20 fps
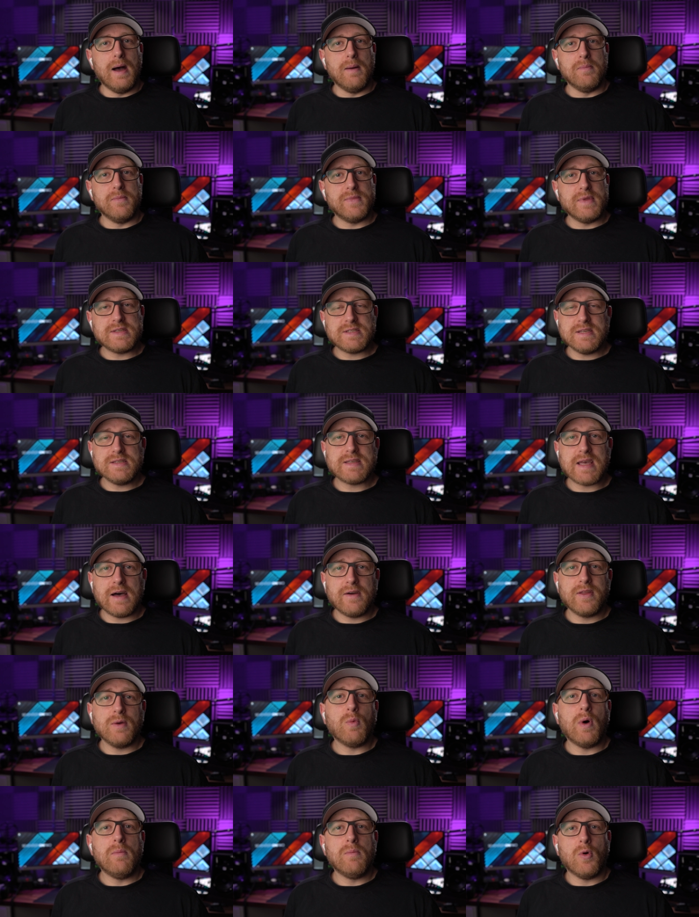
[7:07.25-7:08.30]
This is how the
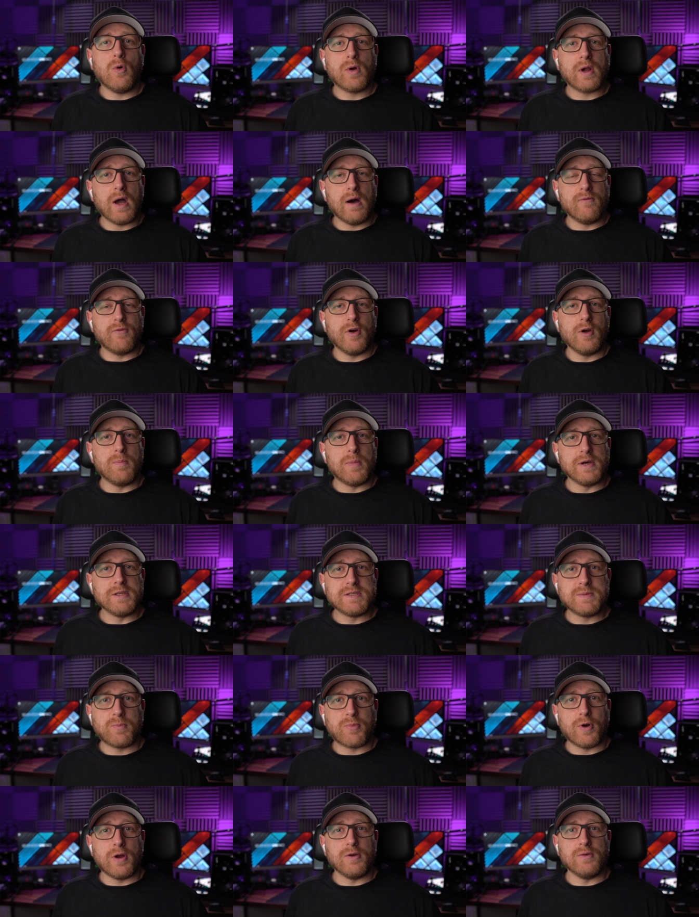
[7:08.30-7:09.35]
1More ComfoBuds
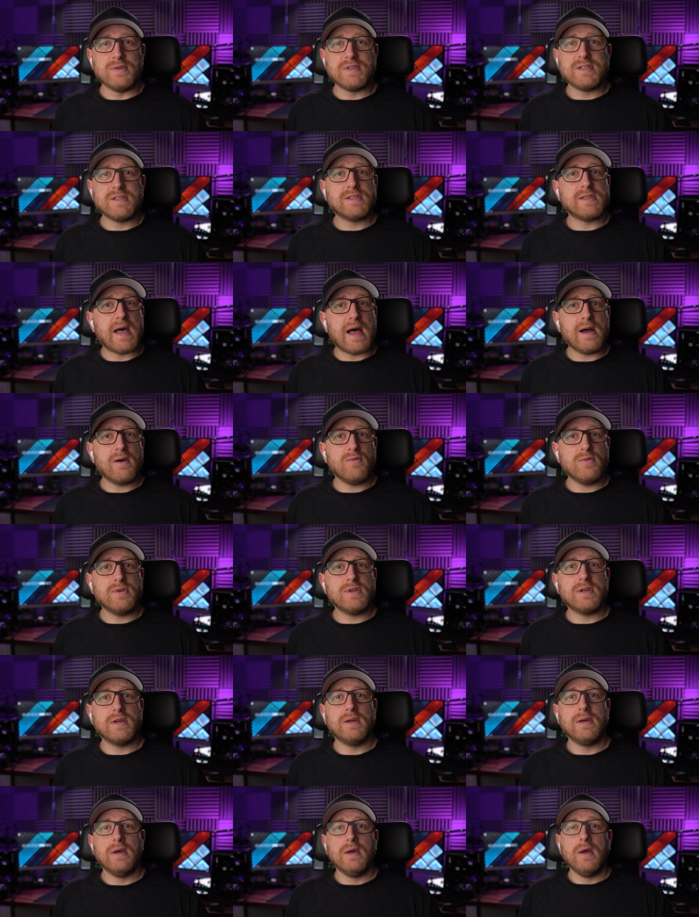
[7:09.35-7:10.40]
Pro sound
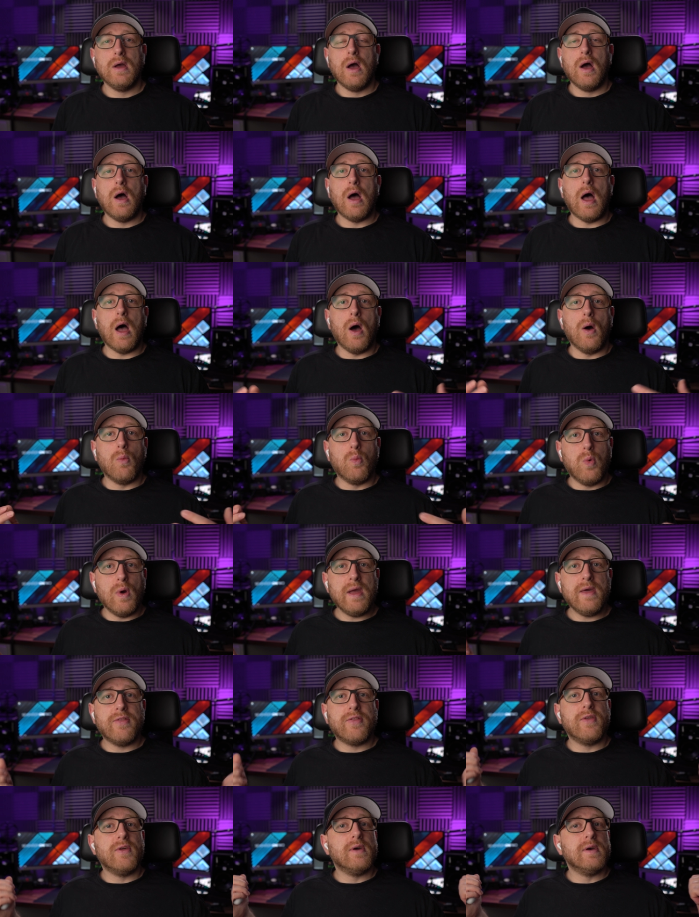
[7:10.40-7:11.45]

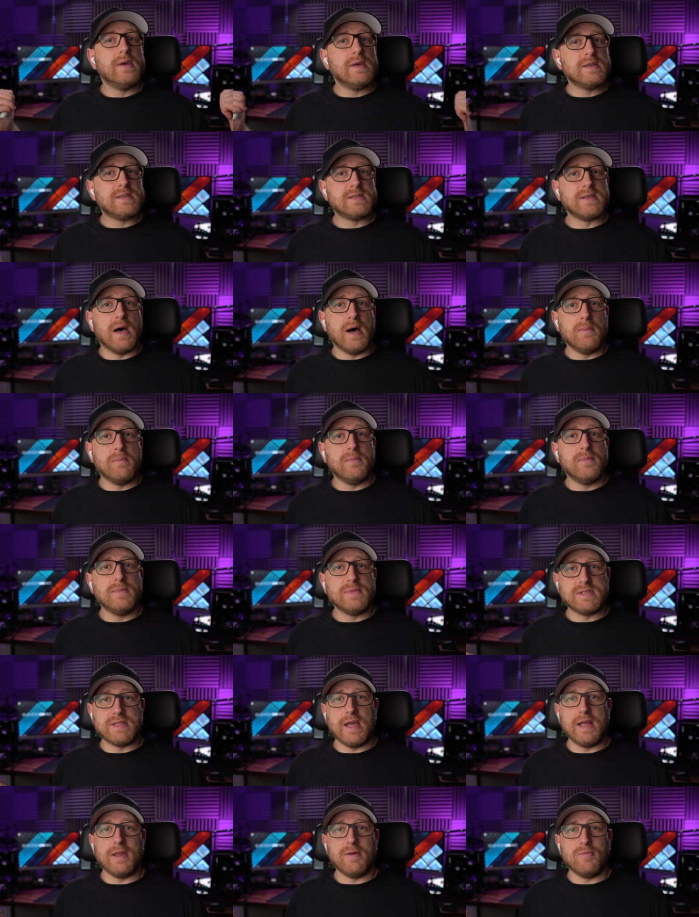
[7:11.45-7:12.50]
with some
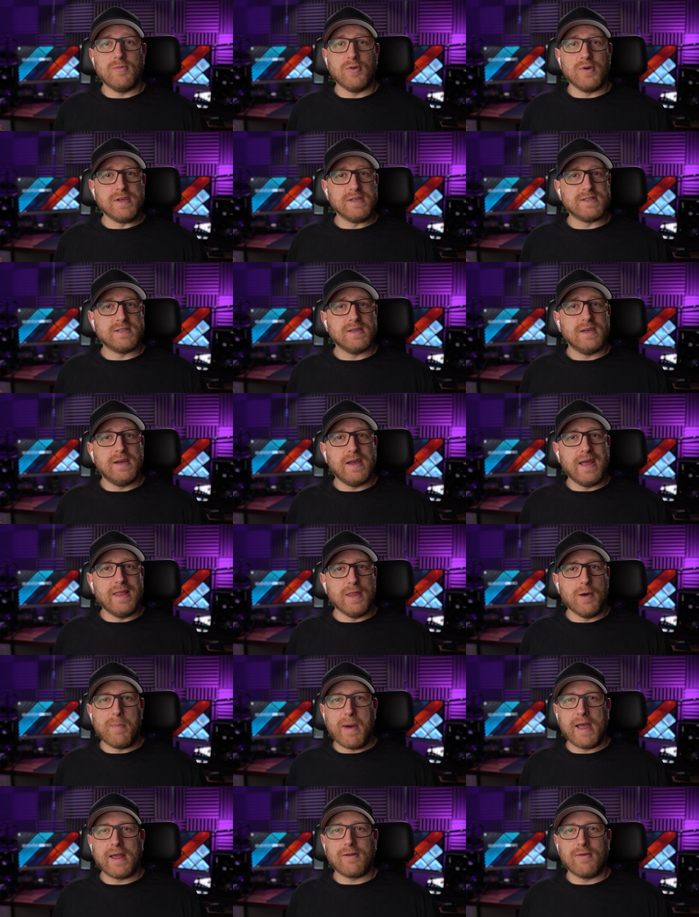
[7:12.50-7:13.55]
stadium noise in the
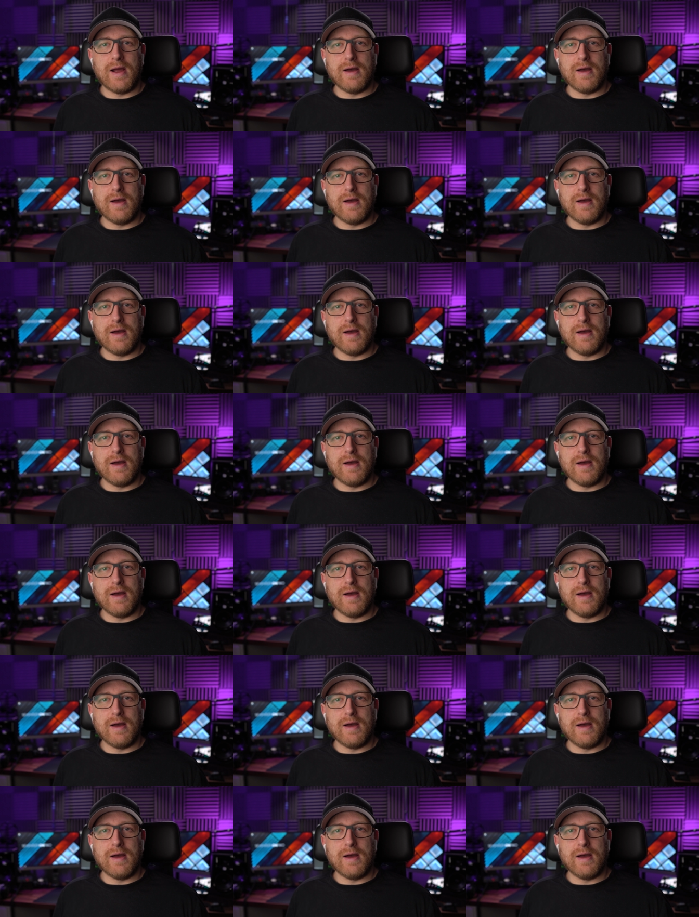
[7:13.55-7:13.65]
background.